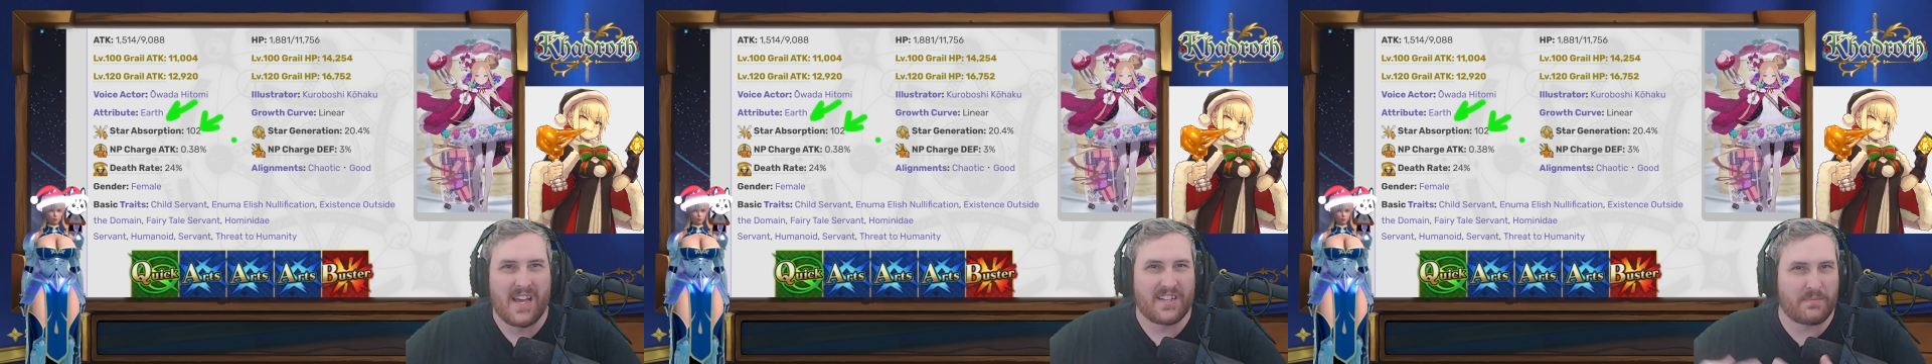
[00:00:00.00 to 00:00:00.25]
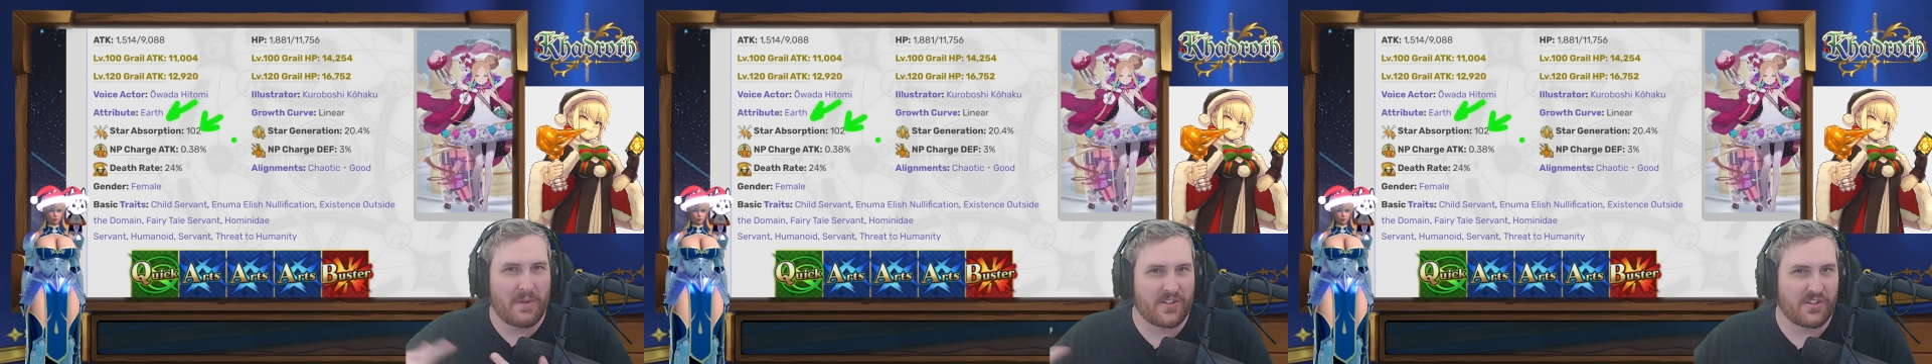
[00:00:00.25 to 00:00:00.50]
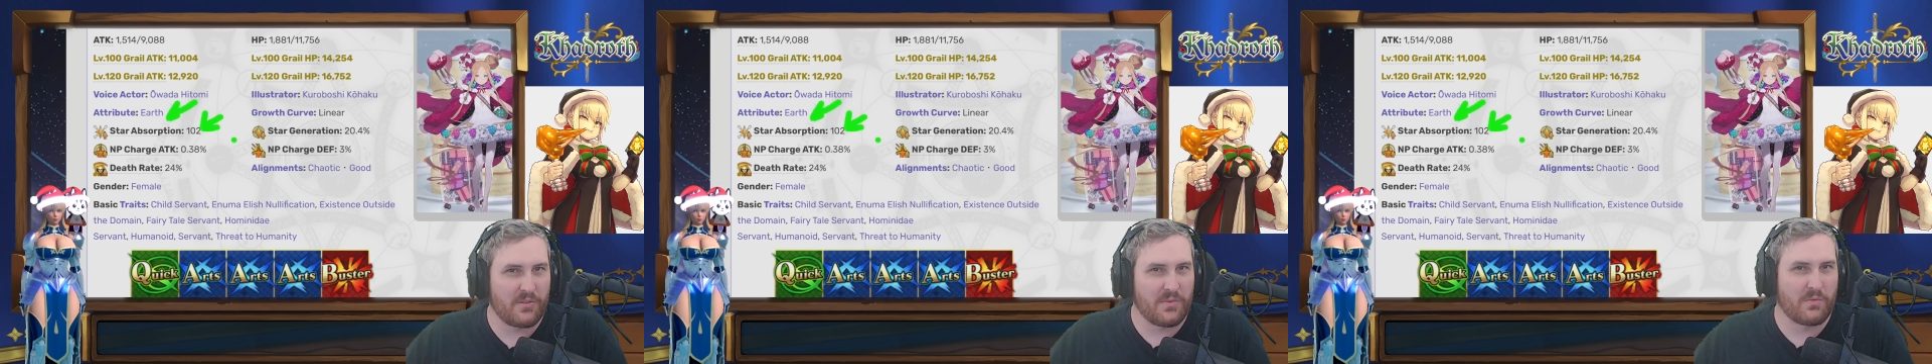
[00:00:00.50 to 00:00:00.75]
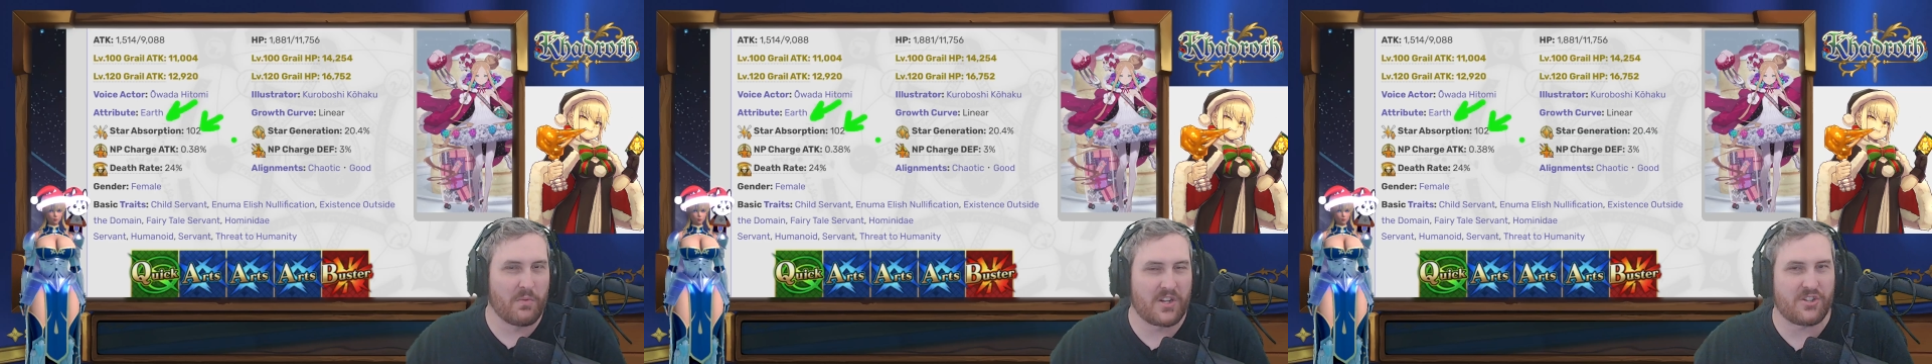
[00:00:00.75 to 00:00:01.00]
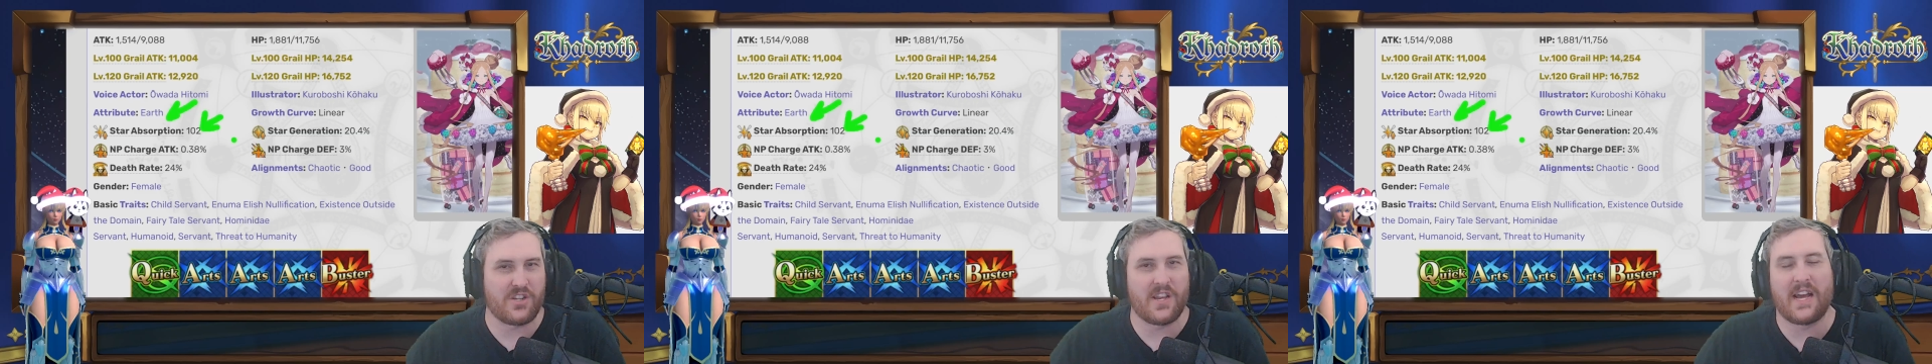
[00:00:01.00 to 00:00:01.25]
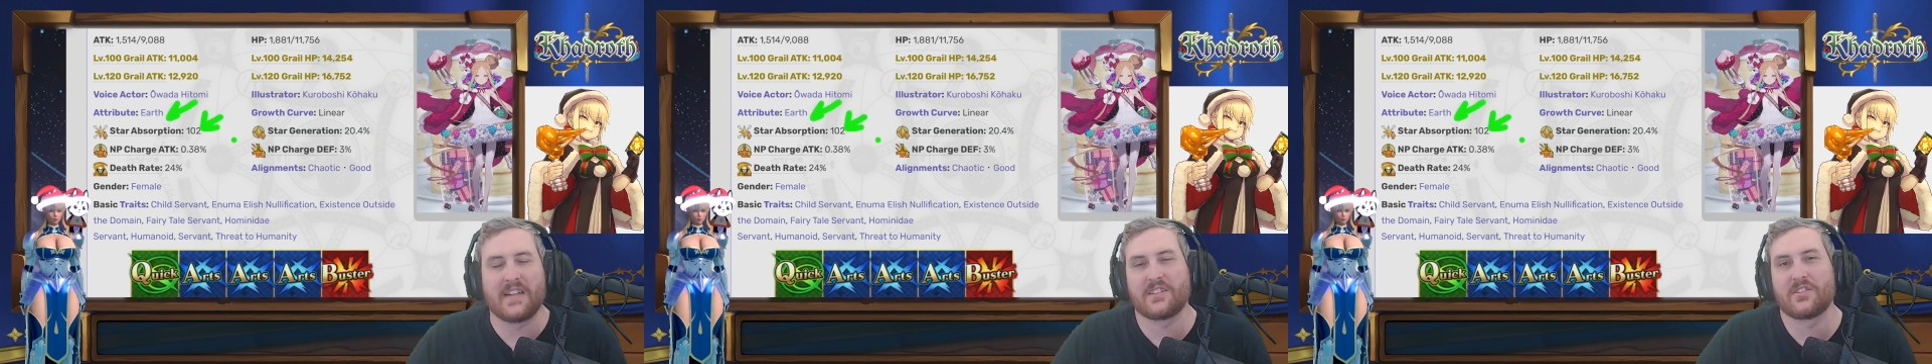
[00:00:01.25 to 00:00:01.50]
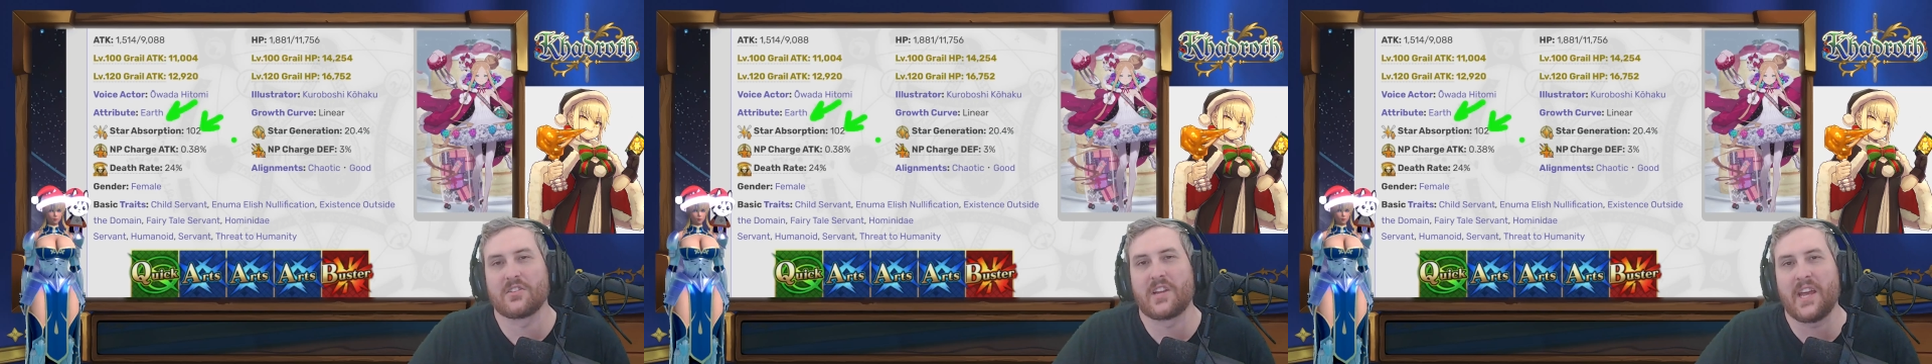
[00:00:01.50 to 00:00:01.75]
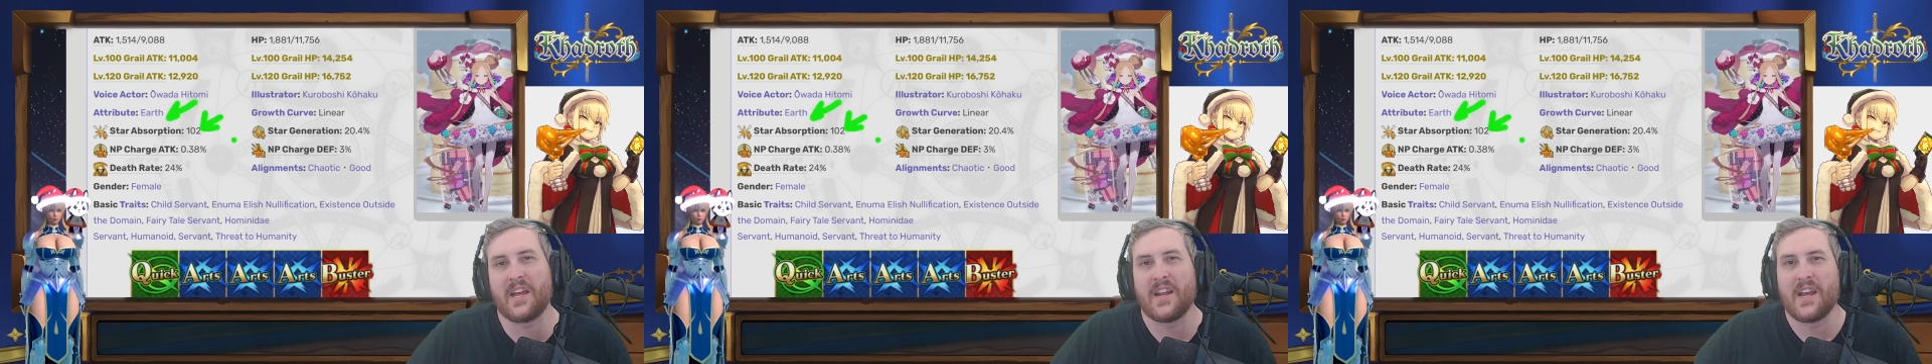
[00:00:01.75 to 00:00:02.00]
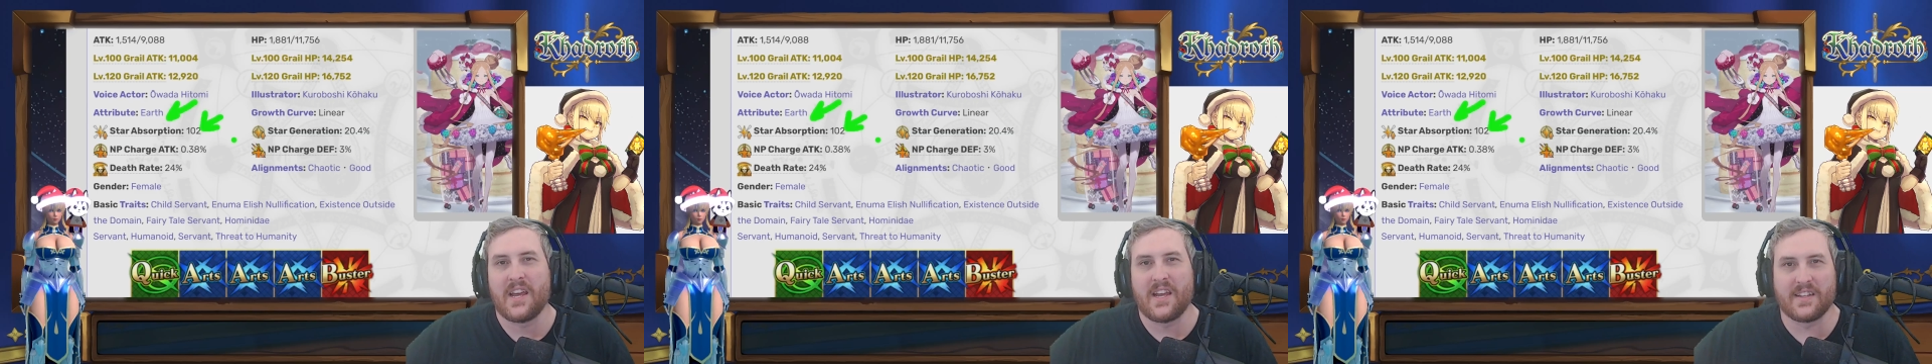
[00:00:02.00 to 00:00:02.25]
especially with what she has in her kit,